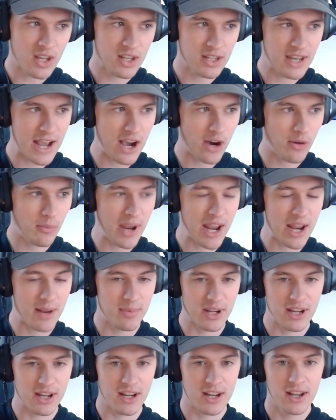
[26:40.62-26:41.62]
now
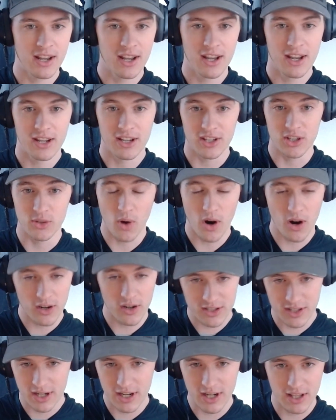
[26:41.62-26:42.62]
maybe you are
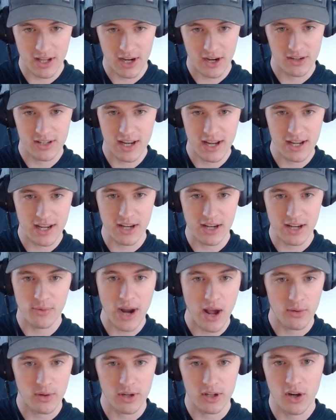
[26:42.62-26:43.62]
sitting there taking
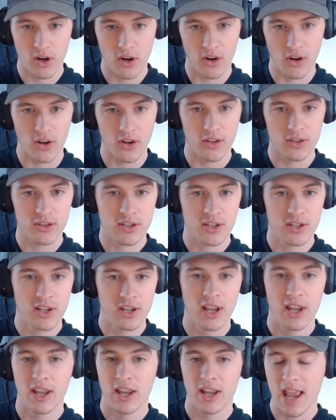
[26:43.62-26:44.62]
routed calls,
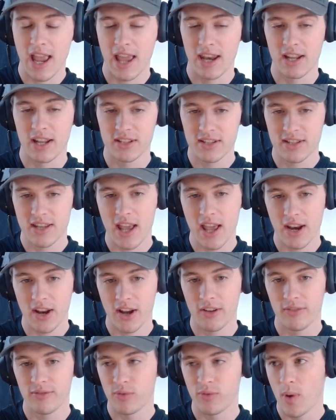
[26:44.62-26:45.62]
and instead
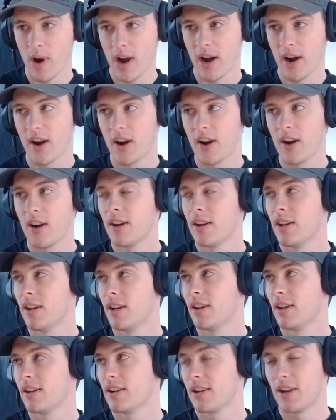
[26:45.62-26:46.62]
of where,
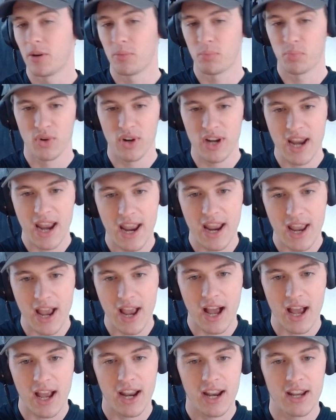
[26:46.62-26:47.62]

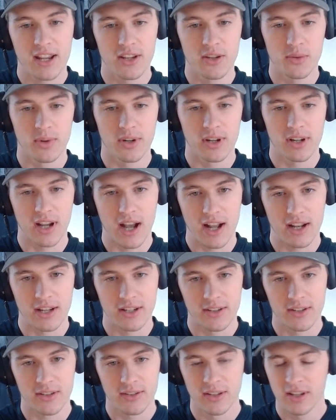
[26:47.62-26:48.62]
pre-AI, you would have
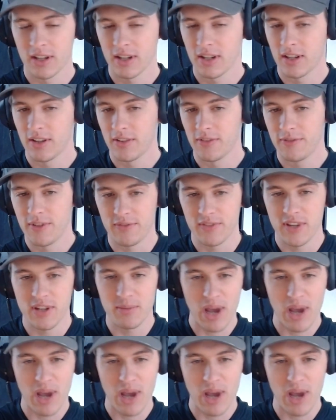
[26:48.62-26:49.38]
gotten 50